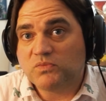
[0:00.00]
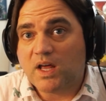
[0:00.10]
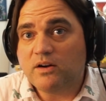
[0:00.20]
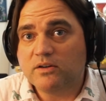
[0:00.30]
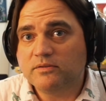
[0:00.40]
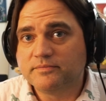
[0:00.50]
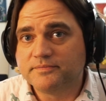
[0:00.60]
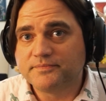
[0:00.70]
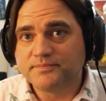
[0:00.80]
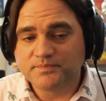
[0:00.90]
I don't know.
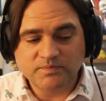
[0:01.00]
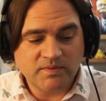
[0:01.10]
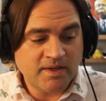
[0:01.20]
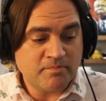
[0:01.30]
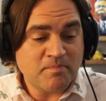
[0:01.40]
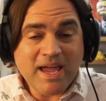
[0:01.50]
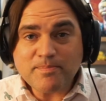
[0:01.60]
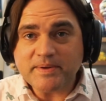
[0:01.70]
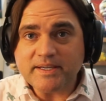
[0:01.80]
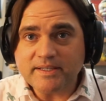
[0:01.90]

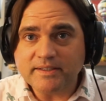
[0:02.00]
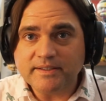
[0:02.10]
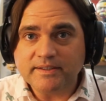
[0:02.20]
Maybe